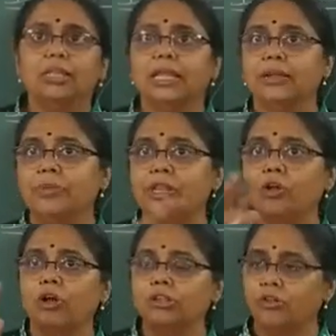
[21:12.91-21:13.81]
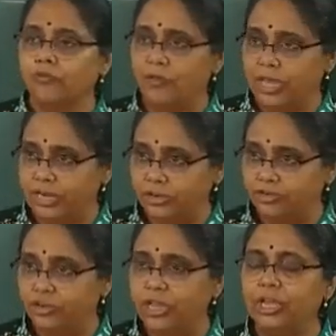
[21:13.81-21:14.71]
there will be loss of
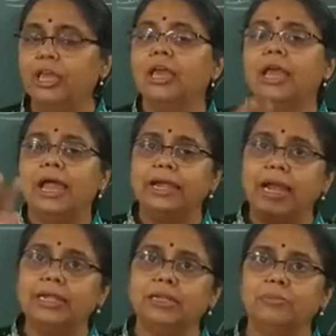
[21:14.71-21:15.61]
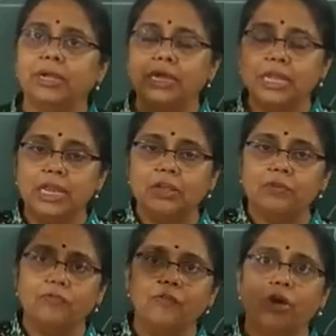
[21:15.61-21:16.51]
energy and ultimately it
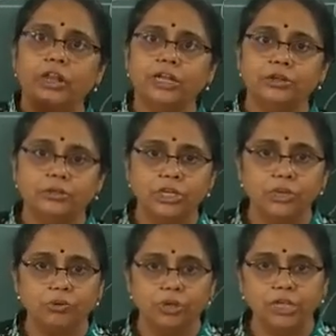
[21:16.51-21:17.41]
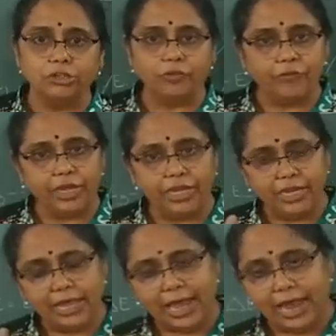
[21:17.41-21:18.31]
will fall into the nucleus of
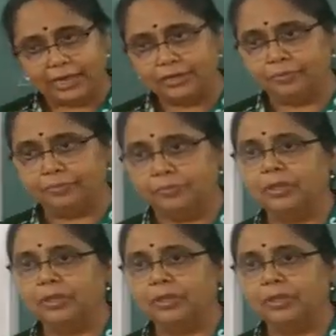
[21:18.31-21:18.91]
an atom.